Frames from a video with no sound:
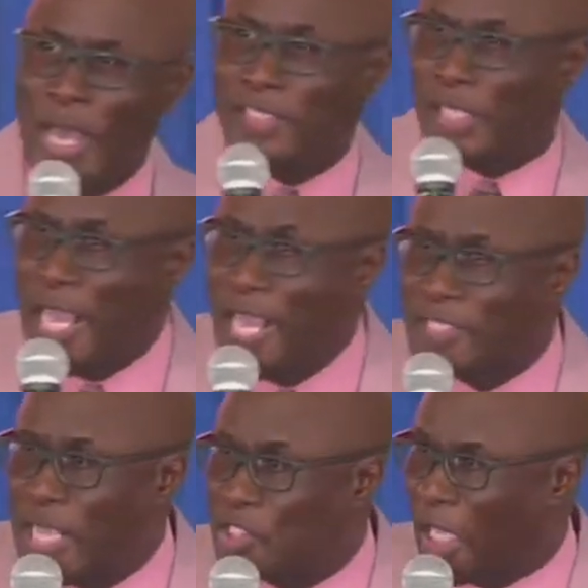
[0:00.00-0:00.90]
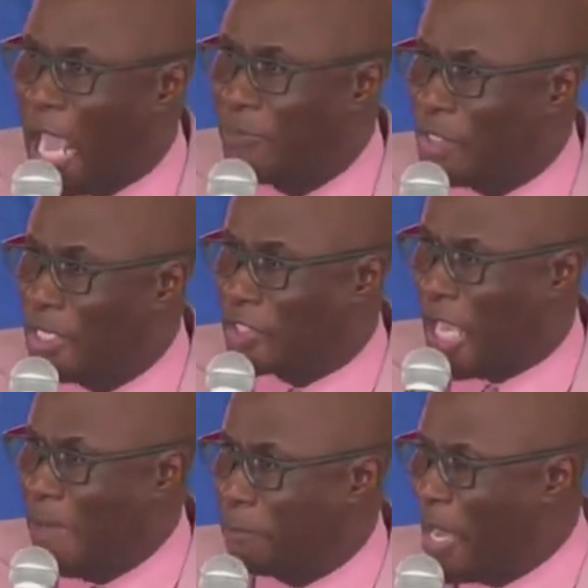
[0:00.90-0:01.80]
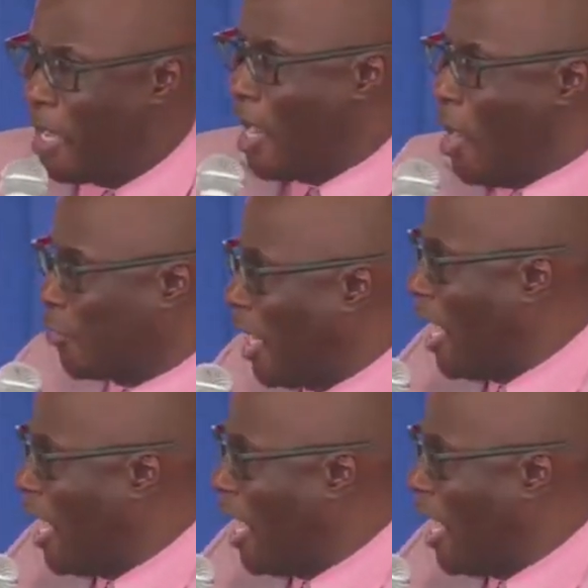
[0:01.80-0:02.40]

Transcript: And when Jesus came to the temple,